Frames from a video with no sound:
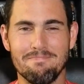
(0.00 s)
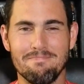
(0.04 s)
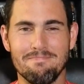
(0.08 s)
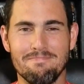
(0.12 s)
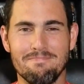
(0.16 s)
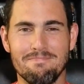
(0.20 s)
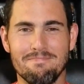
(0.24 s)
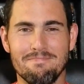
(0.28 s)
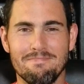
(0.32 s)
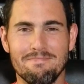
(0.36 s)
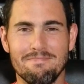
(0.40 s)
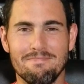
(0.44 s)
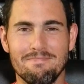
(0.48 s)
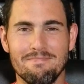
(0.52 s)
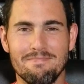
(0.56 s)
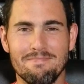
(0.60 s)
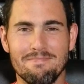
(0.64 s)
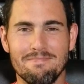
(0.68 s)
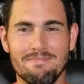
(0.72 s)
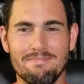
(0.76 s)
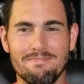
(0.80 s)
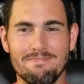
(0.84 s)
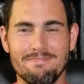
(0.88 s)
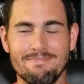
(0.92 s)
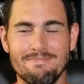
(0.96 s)

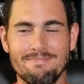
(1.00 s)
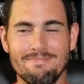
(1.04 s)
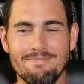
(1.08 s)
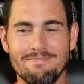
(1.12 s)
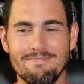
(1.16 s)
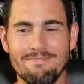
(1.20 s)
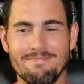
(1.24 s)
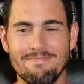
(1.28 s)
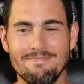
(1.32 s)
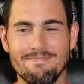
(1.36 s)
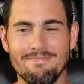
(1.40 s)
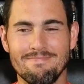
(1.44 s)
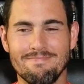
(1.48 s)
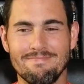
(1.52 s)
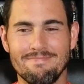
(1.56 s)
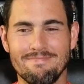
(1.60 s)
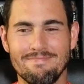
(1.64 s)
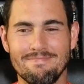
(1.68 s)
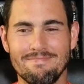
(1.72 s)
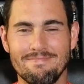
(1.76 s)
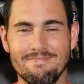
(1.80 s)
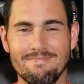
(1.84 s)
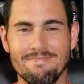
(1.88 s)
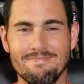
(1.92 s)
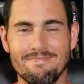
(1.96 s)

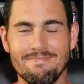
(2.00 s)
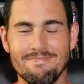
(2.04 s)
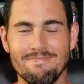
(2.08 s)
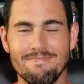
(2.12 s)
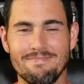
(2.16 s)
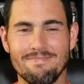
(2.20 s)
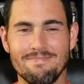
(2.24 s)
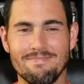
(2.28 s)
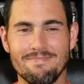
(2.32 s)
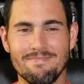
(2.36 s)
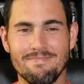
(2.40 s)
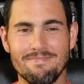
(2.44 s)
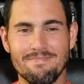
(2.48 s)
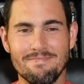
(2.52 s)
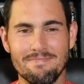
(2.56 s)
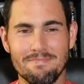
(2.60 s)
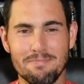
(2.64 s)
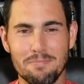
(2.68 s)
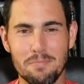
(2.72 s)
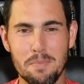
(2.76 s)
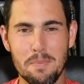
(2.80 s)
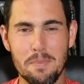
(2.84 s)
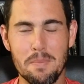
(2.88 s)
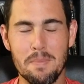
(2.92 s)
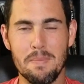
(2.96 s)

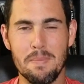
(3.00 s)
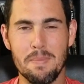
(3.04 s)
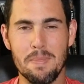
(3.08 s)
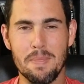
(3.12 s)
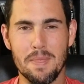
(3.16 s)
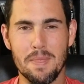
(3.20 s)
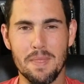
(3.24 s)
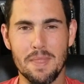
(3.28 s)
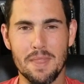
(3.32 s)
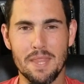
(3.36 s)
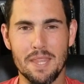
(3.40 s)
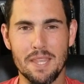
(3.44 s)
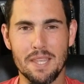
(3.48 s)
(not speaking)